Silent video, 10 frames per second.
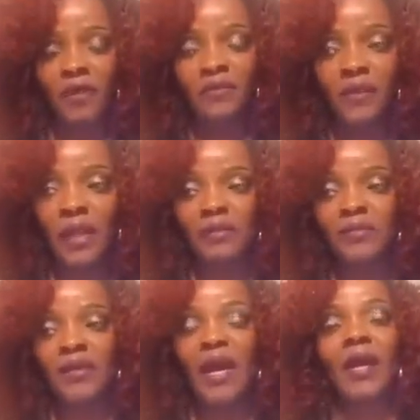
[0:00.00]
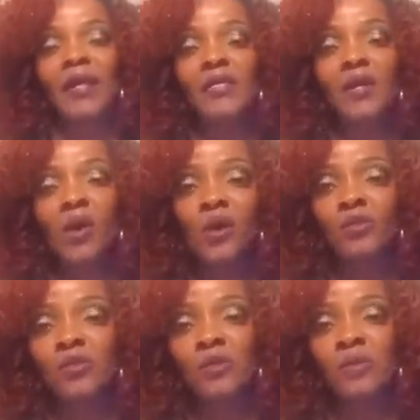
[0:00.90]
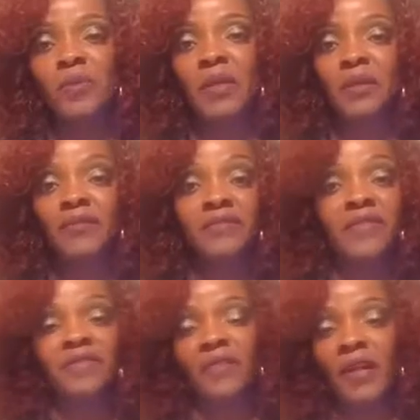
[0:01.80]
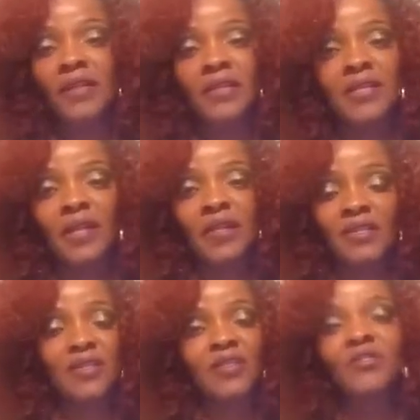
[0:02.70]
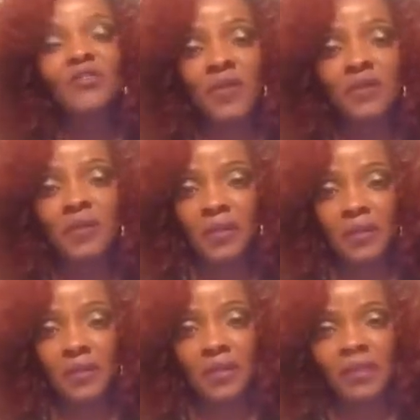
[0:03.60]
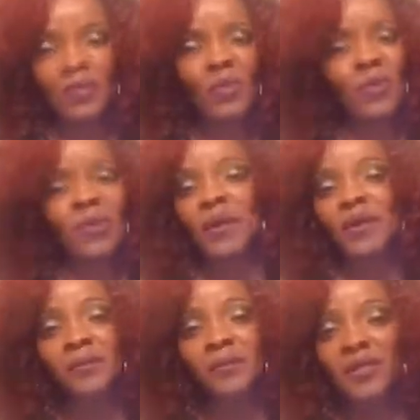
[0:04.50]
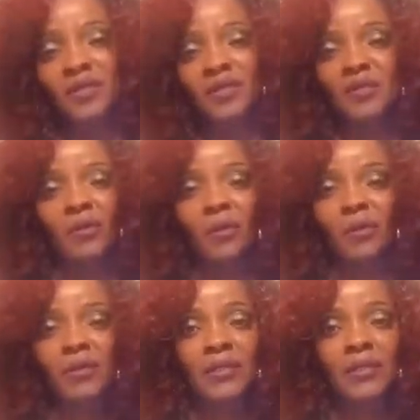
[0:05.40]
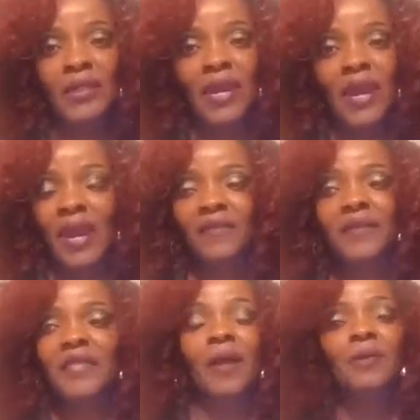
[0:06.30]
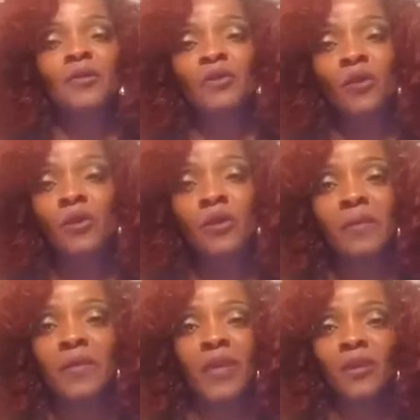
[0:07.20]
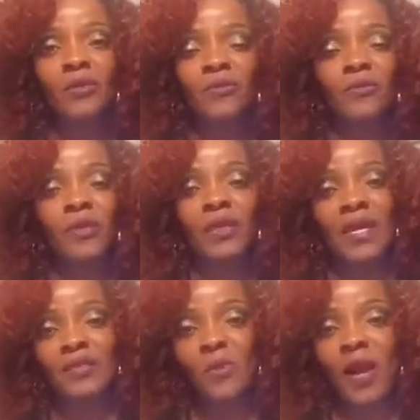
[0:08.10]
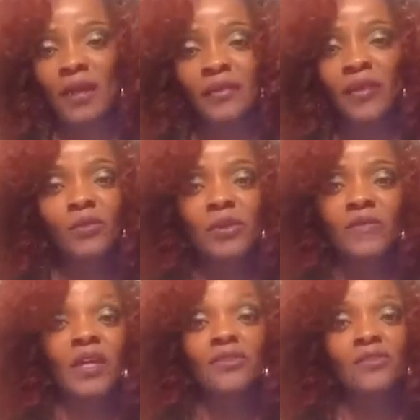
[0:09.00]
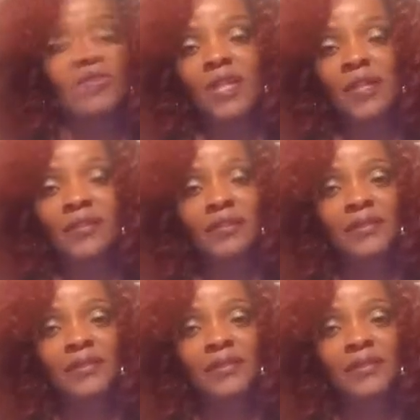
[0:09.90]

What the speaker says: life, God has called you to be in a fixed fight. He's saying, listen, just trust me. Don't worry about the punches they're throwing. Half the time they're throwing them and they don't even realize why. They don't even understand.